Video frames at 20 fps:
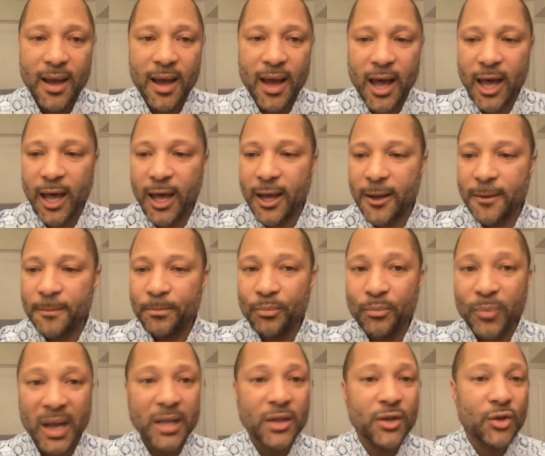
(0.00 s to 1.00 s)

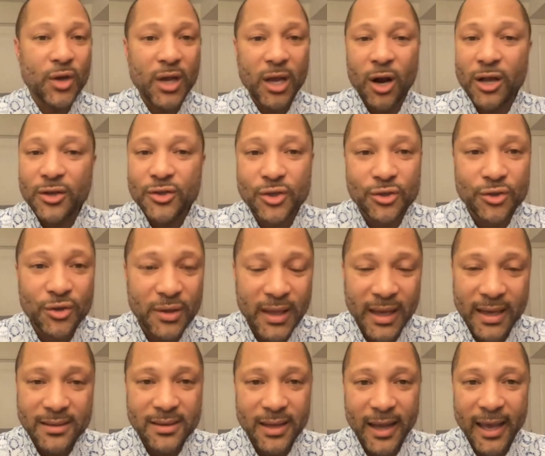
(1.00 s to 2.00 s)
But you can also do
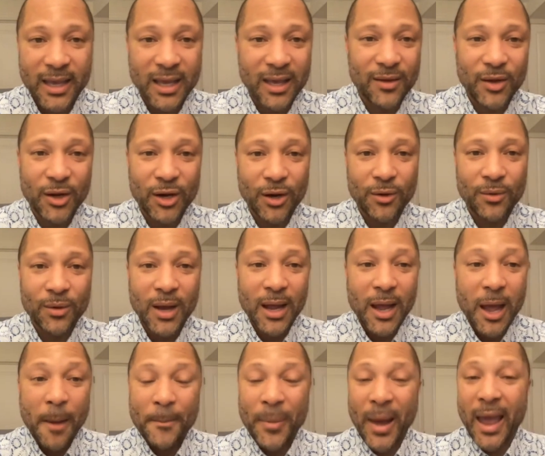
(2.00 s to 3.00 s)
things like, you know,
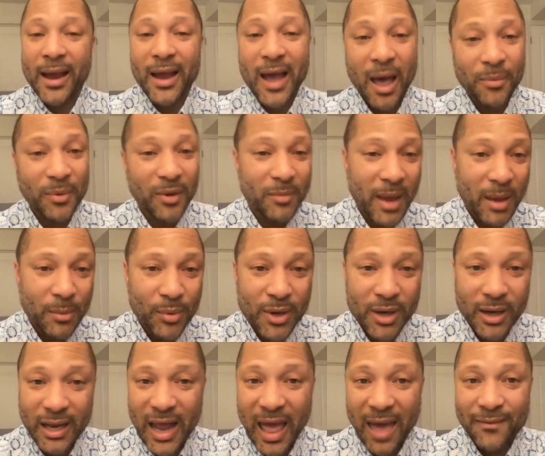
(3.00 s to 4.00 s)
buy a copy of my
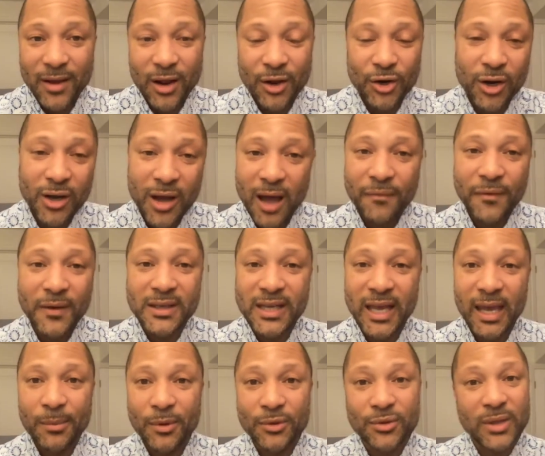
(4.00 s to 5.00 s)
book and have it on your coffee
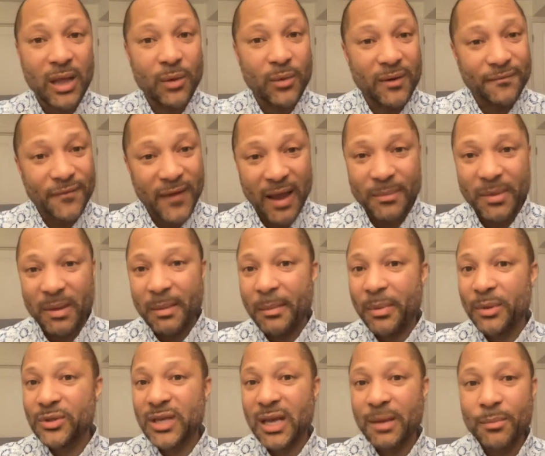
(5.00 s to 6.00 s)
table so that when family
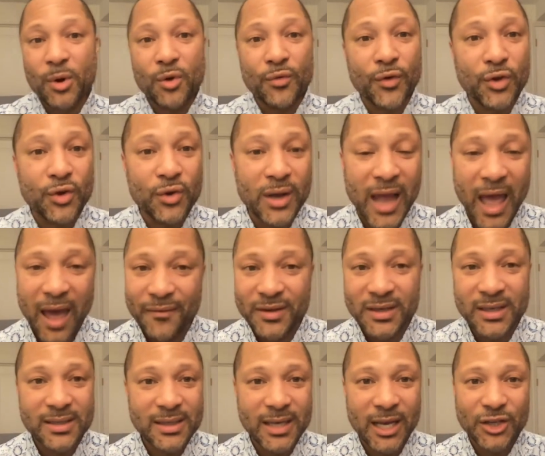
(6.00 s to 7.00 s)
members come over, you can have a
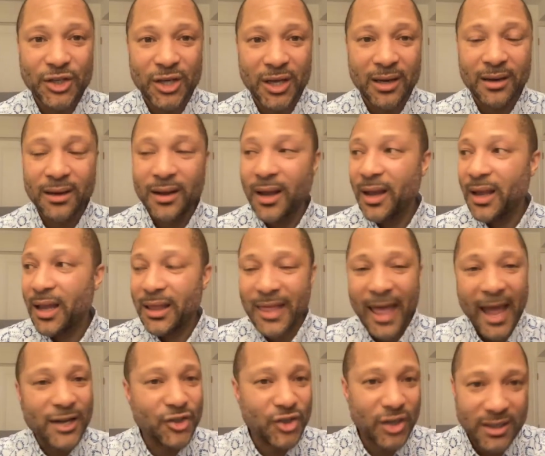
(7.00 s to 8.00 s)
discussion.
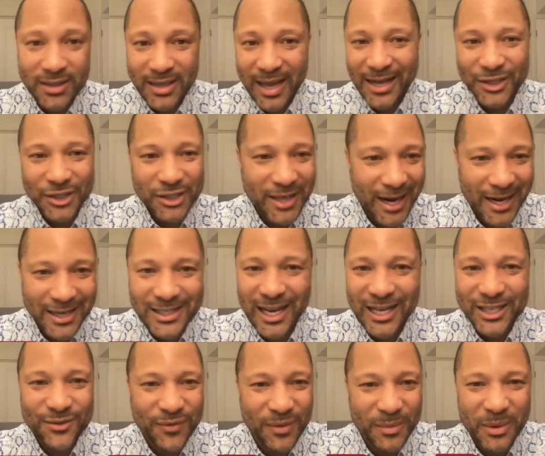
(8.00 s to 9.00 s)
I just got a
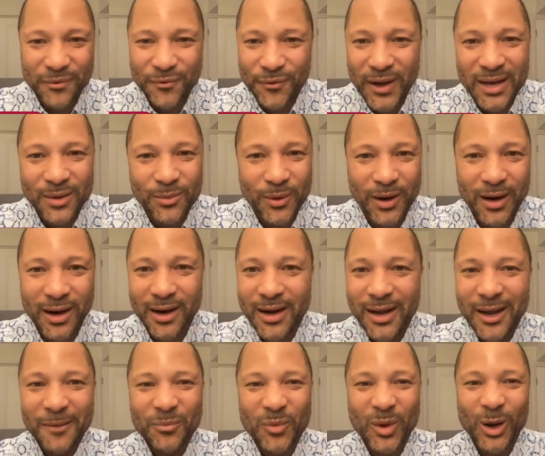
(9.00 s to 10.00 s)
text from a friend where,
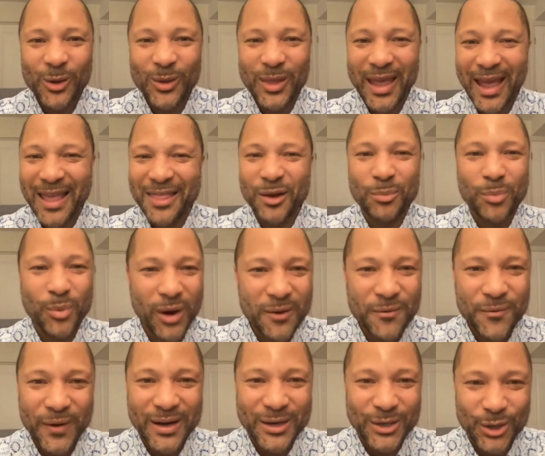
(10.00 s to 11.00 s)
you know, they had their
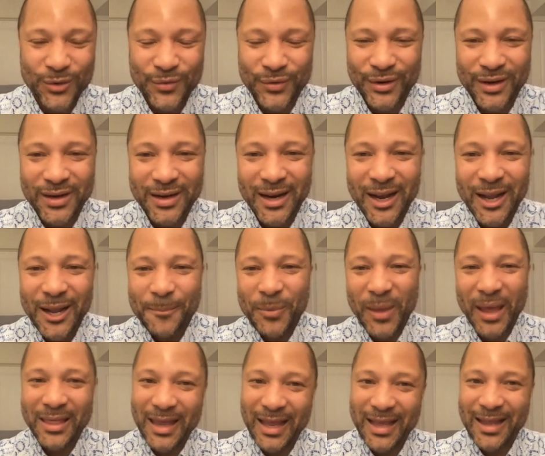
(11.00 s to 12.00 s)
boyfriend over
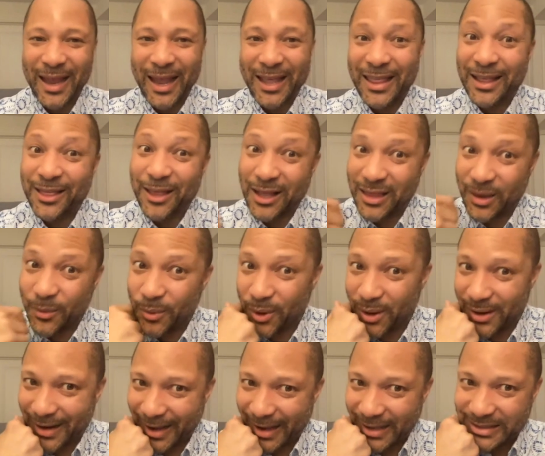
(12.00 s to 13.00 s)
and they thought they were
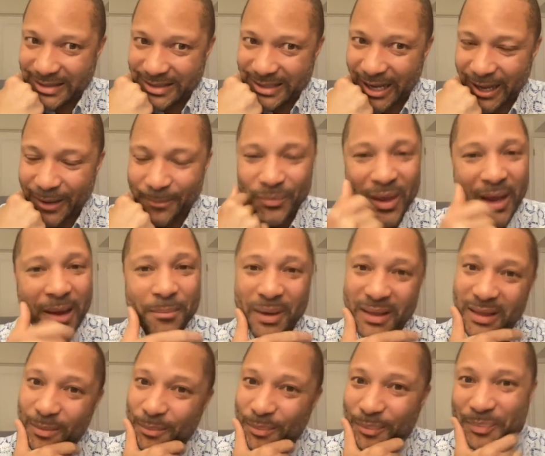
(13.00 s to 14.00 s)
going to get some,
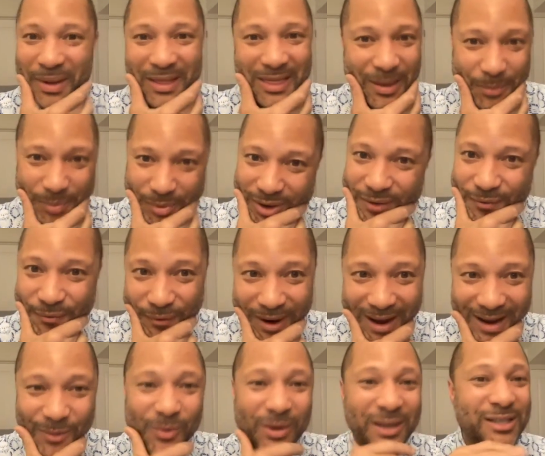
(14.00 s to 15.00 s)
but the
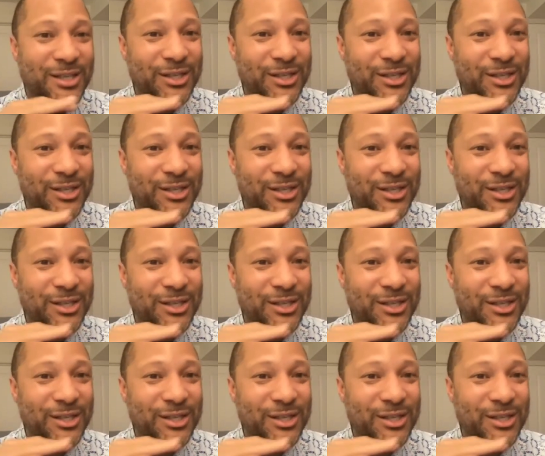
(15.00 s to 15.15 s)
boyfriend was